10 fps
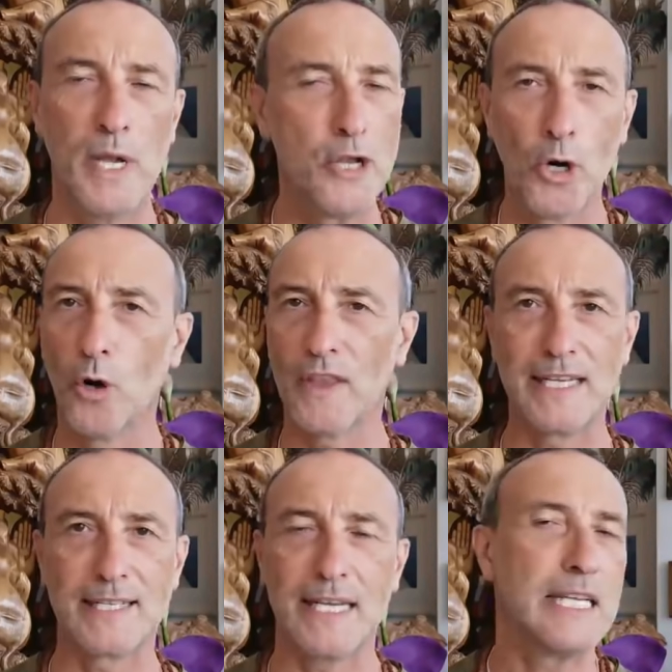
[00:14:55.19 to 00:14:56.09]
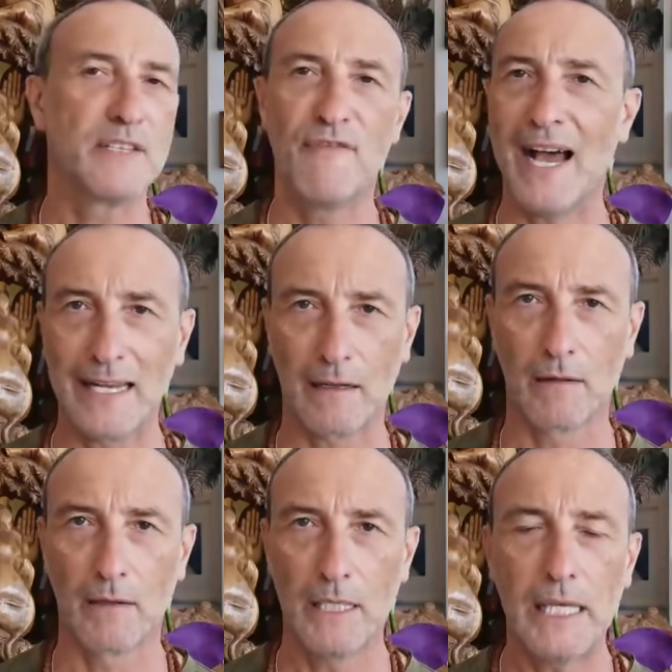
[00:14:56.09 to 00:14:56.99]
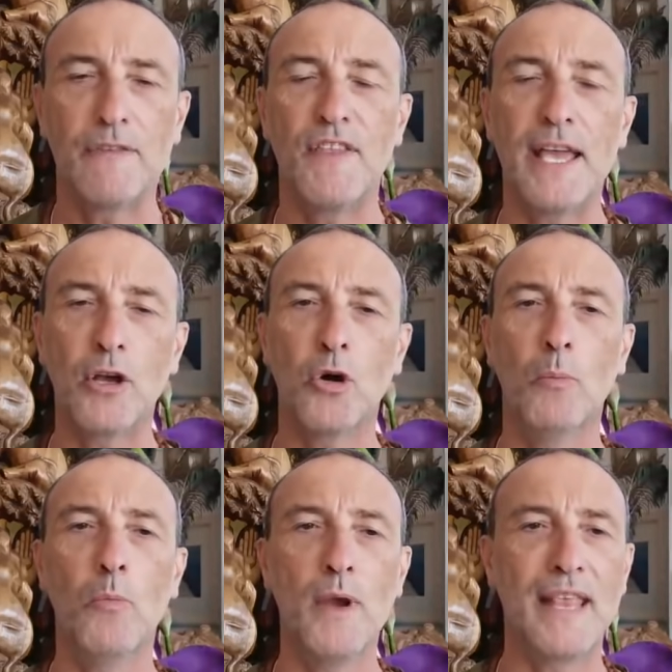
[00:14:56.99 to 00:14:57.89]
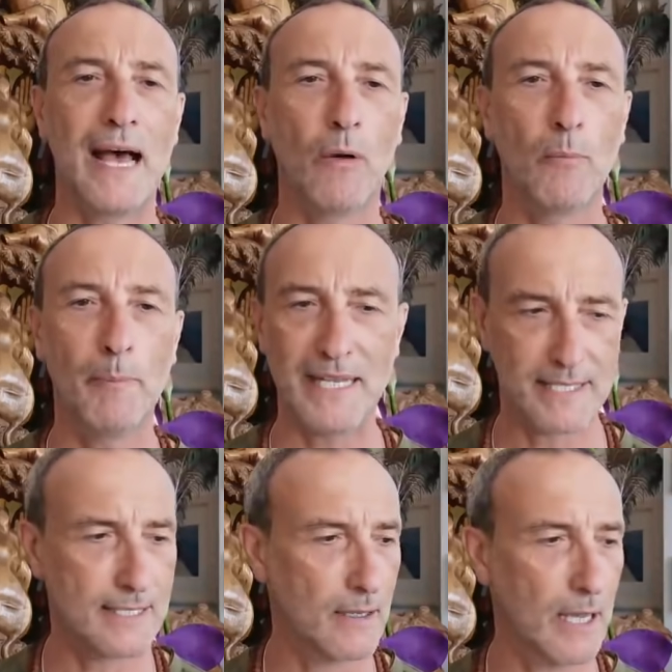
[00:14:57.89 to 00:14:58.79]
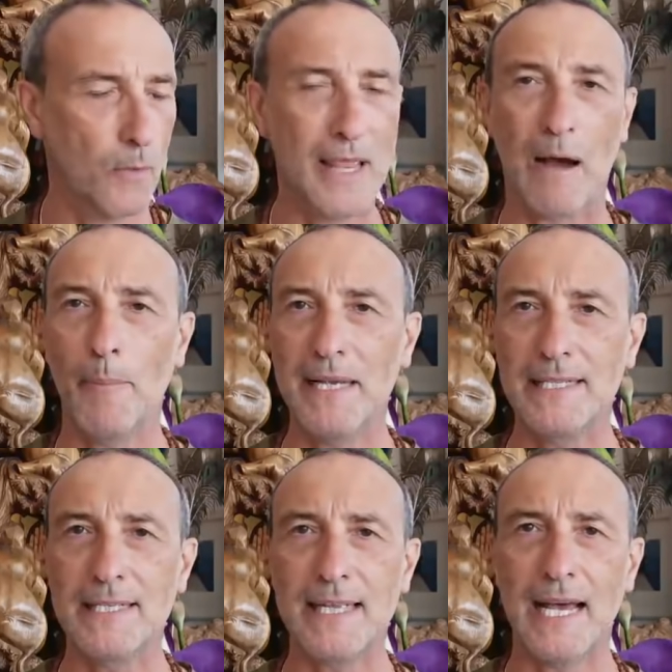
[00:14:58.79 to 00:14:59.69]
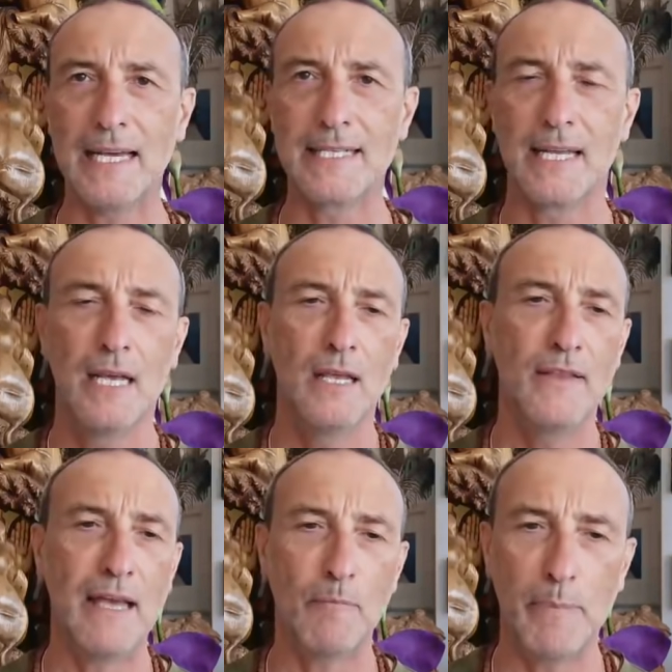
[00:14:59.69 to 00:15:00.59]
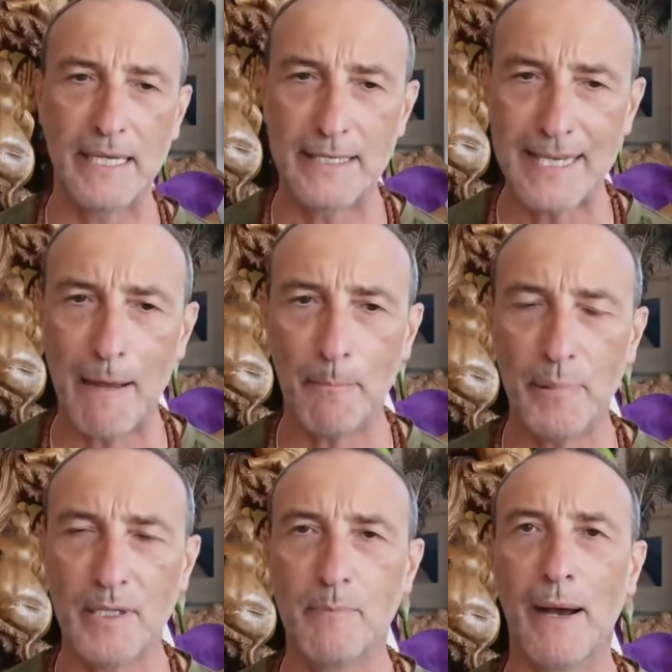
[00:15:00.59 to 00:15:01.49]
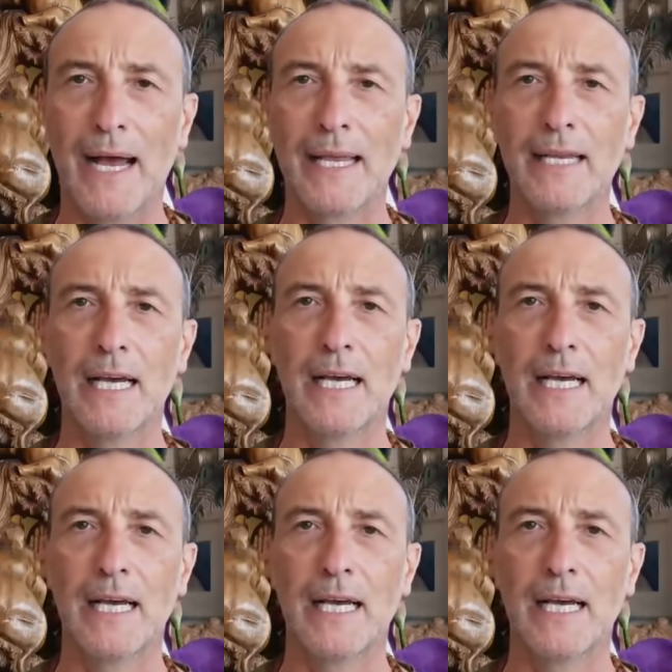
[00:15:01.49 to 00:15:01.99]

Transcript: we know this, it's vital. If they come without, pest, uh, without pesticides, they haven't been tampered by